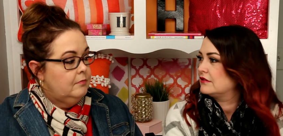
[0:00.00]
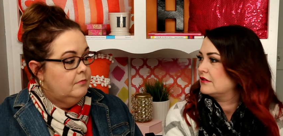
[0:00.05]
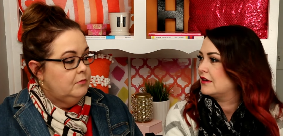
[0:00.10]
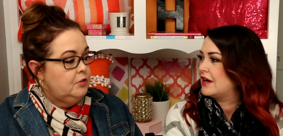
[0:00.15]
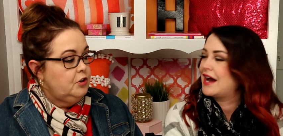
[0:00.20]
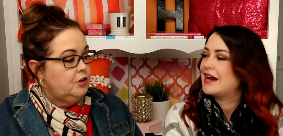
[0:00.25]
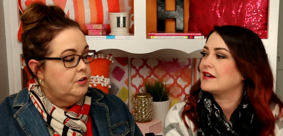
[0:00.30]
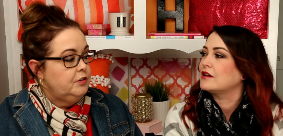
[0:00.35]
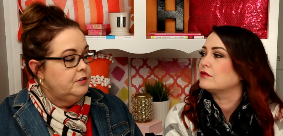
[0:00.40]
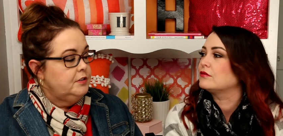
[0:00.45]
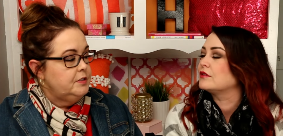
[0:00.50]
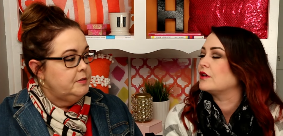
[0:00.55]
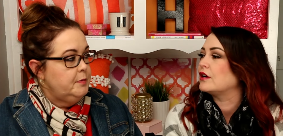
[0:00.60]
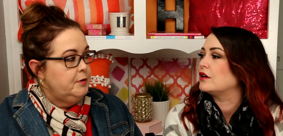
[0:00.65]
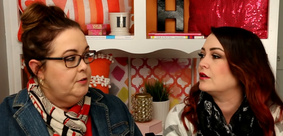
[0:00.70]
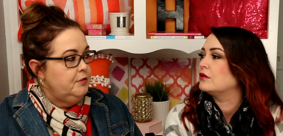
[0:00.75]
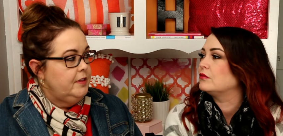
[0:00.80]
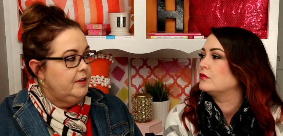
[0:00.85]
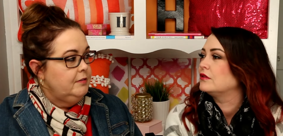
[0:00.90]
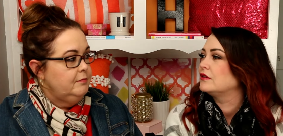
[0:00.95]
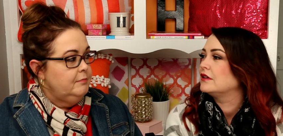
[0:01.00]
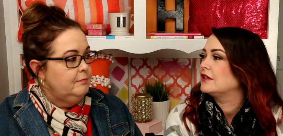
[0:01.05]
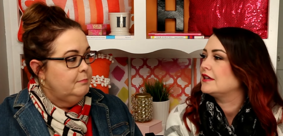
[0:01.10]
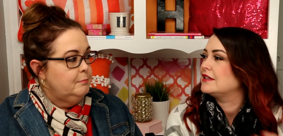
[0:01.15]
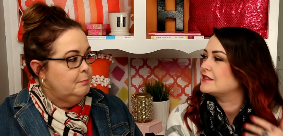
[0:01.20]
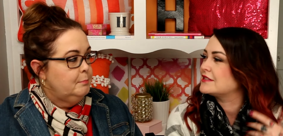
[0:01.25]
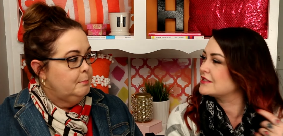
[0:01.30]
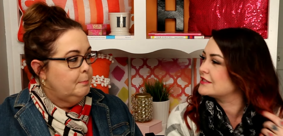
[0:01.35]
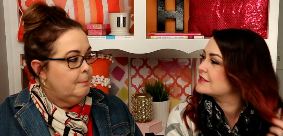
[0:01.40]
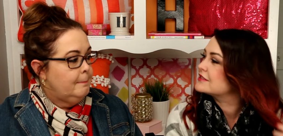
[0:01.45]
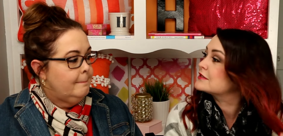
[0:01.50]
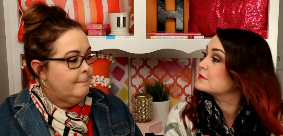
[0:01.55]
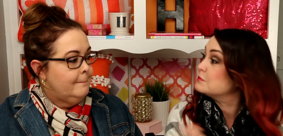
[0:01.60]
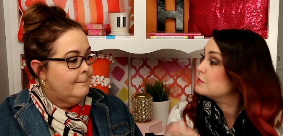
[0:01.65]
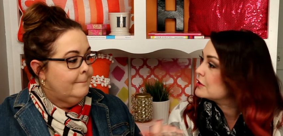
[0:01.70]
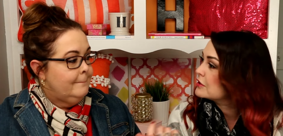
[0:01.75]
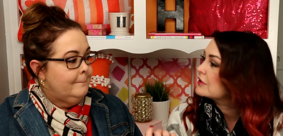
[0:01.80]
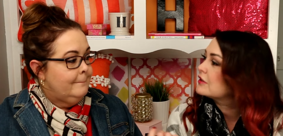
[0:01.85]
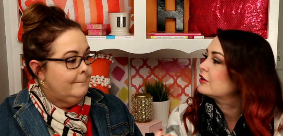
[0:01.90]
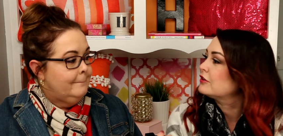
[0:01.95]
Speaker 1: Curl I don't know. Smoothing. It's, it's sm
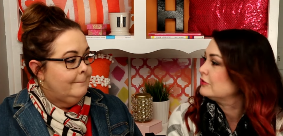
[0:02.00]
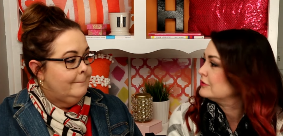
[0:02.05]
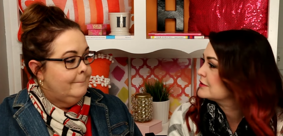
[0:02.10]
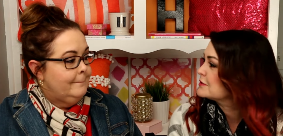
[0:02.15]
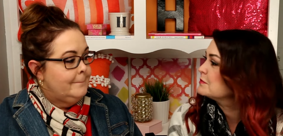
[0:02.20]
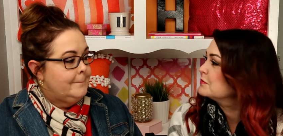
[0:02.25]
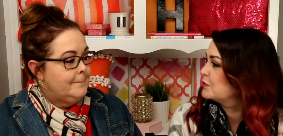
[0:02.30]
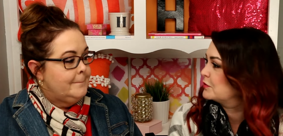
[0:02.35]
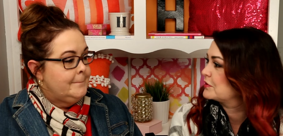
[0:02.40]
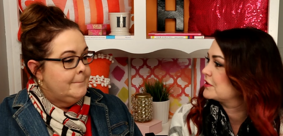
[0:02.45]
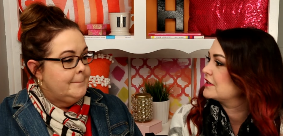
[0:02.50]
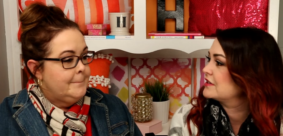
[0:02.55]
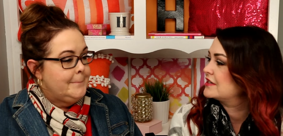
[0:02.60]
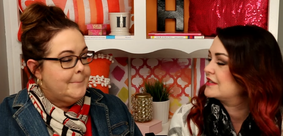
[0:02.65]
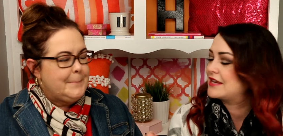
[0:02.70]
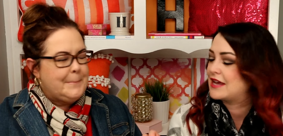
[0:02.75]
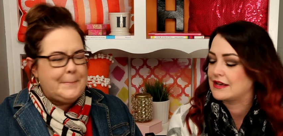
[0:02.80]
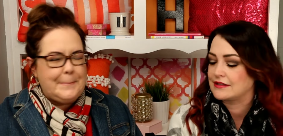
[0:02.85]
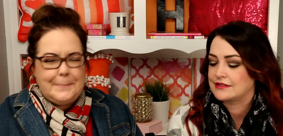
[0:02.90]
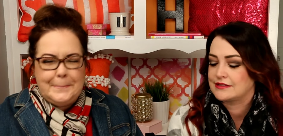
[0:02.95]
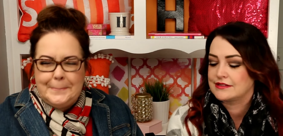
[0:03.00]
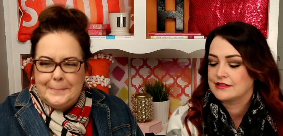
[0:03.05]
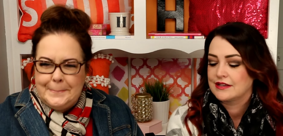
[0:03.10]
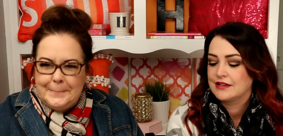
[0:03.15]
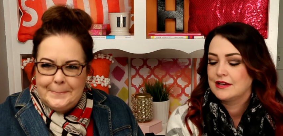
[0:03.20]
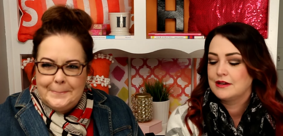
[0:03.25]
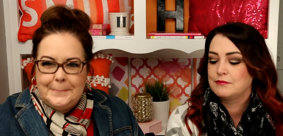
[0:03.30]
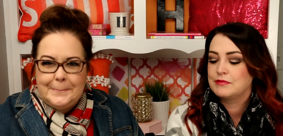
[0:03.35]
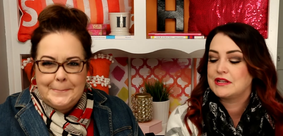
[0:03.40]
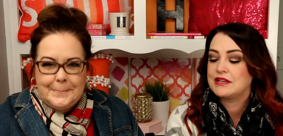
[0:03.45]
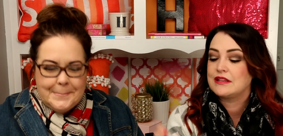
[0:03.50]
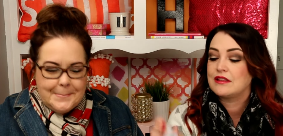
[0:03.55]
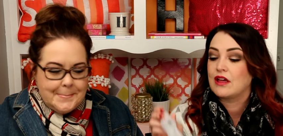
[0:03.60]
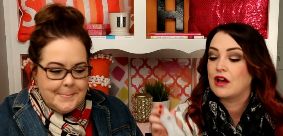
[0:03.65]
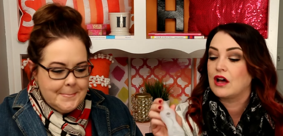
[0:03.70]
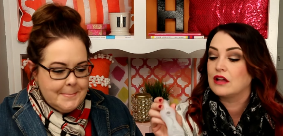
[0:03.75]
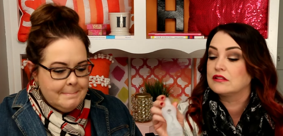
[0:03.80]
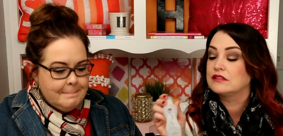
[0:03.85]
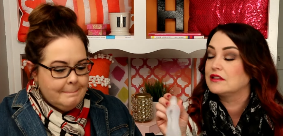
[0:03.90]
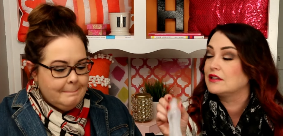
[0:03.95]
curl smoothing, yes. But
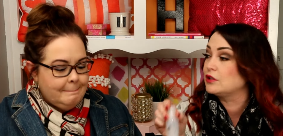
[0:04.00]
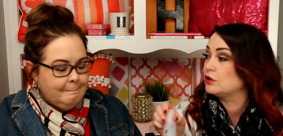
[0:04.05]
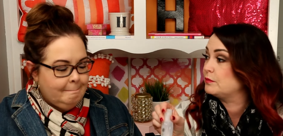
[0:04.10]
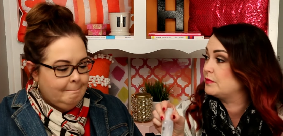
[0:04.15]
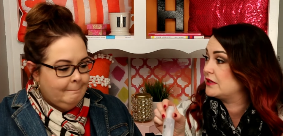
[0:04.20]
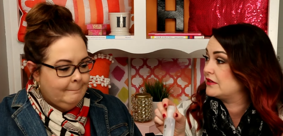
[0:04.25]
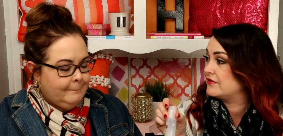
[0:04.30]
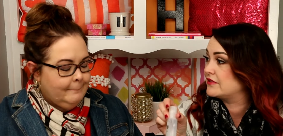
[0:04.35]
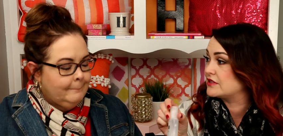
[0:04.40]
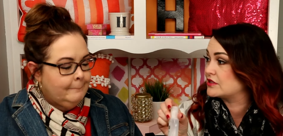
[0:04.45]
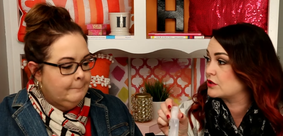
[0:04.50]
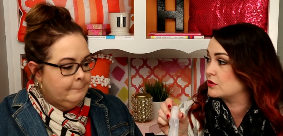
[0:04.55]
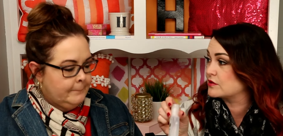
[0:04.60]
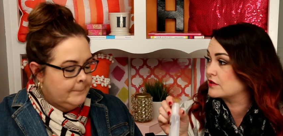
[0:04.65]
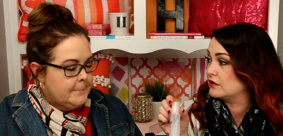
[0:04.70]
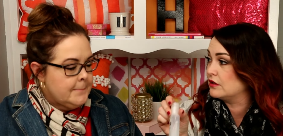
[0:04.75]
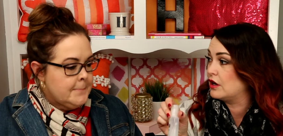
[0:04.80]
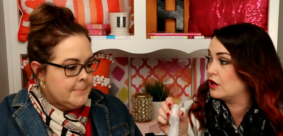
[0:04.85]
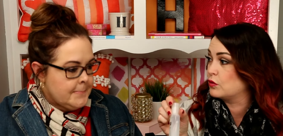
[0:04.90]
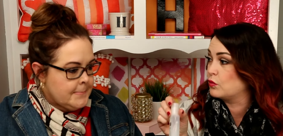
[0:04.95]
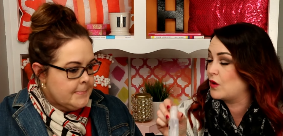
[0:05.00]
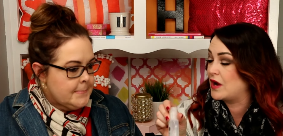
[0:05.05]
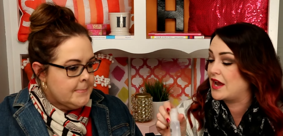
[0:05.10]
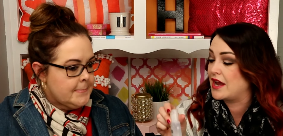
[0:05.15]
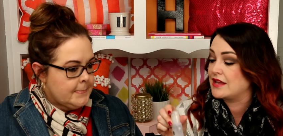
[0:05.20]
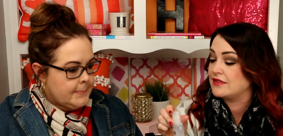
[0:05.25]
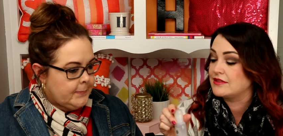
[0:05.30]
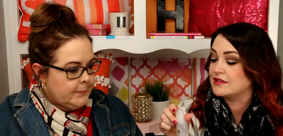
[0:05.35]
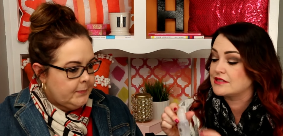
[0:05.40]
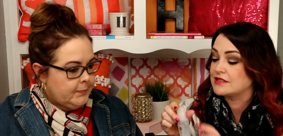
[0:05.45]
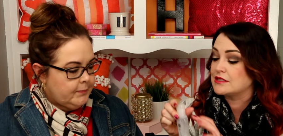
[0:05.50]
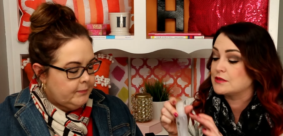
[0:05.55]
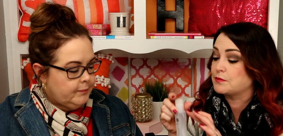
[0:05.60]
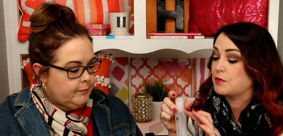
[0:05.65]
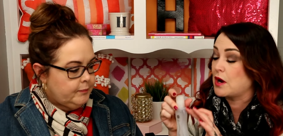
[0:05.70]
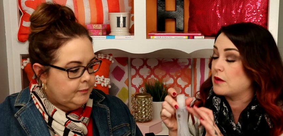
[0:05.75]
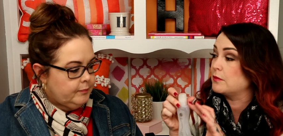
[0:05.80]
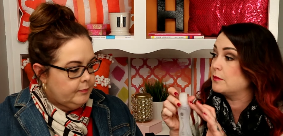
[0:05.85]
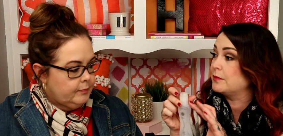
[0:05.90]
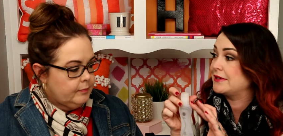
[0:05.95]
a little bit of this goes a long way. This has
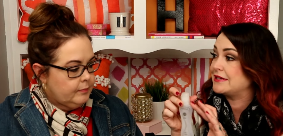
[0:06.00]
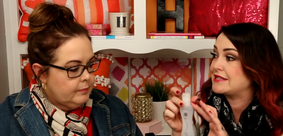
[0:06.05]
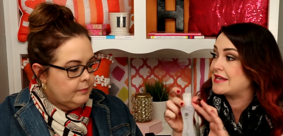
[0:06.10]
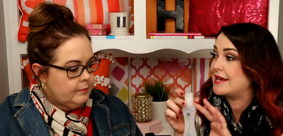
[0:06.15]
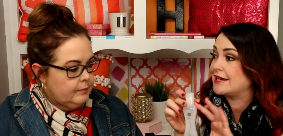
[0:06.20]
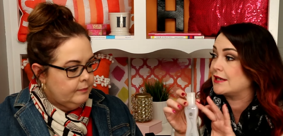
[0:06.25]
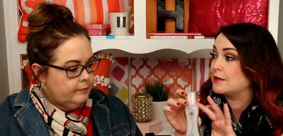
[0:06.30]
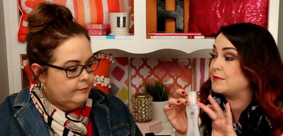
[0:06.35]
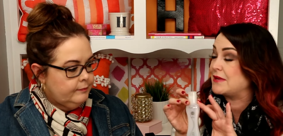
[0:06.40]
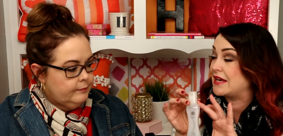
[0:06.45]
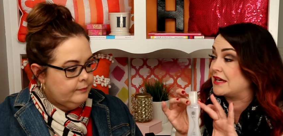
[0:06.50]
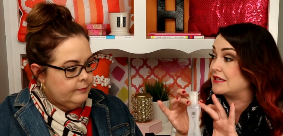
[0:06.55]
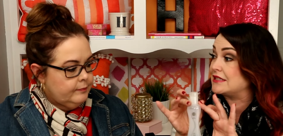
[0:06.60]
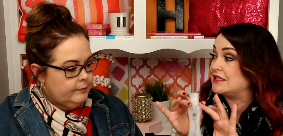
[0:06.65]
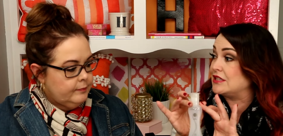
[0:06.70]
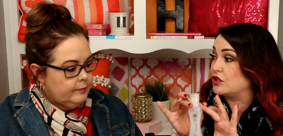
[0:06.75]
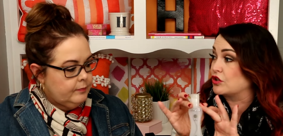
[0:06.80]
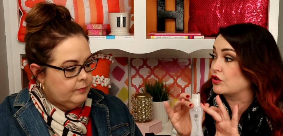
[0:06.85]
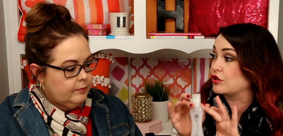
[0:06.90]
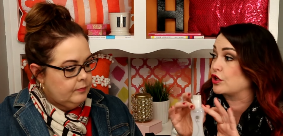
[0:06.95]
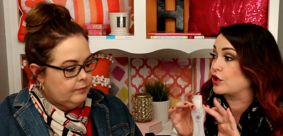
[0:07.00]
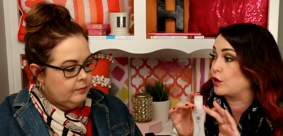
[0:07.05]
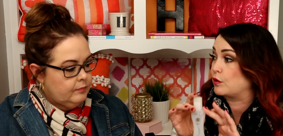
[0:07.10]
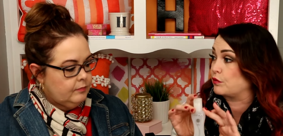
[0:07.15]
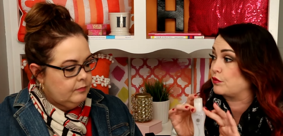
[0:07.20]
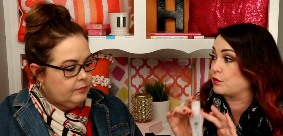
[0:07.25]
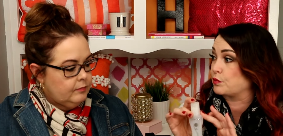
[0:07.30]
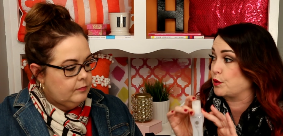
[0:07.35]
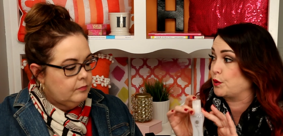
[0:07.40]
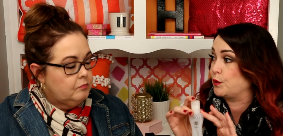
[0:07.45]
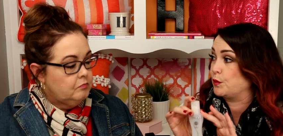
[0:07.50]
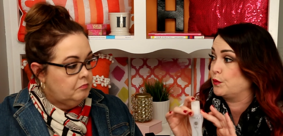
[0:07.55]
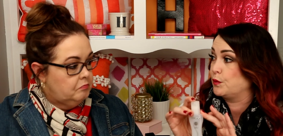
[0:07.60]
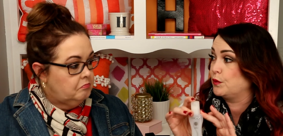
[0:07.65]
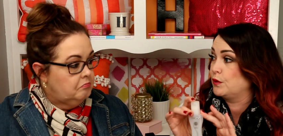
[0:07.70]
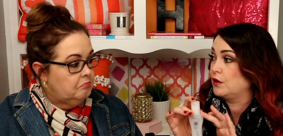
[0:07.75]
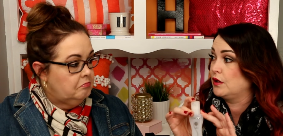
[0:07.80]
probably taken me a year to go through.